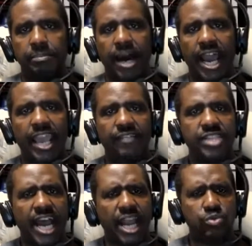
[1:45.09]
I have
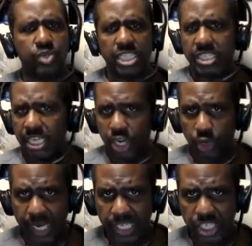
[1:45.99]
not really done a
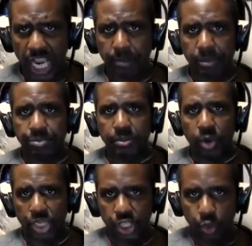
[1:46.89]
great job of
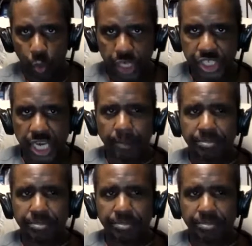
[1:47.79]
promoting the workshop,